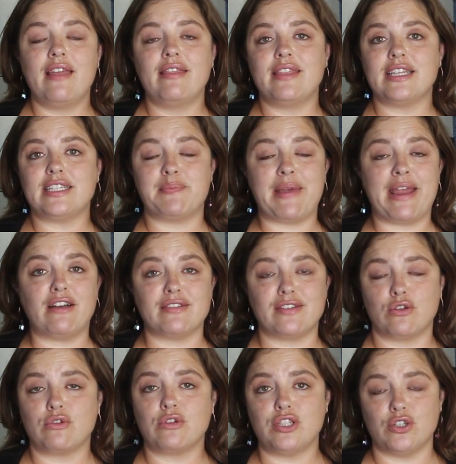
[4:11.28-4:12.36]
This may
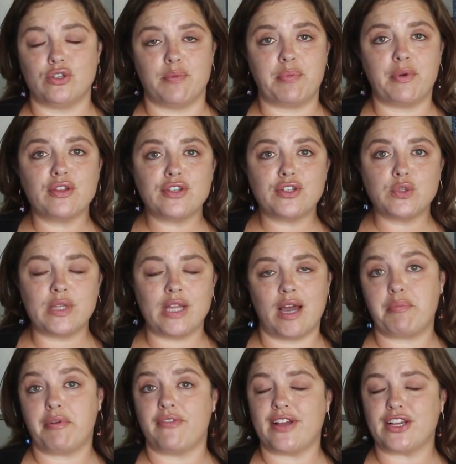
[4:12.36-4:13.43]
also include a birth doula, a
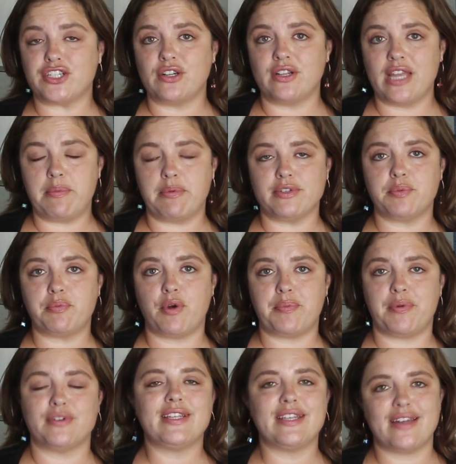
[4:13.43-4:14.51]
professional labor support
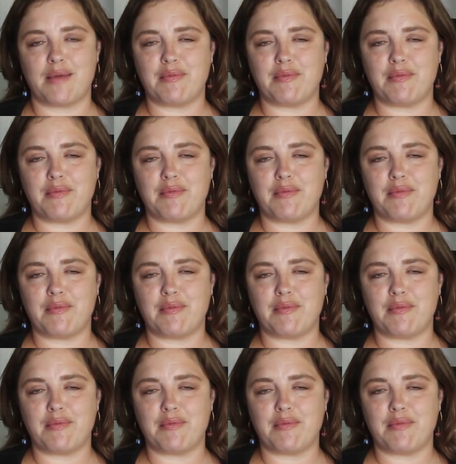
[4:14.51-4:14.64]
person.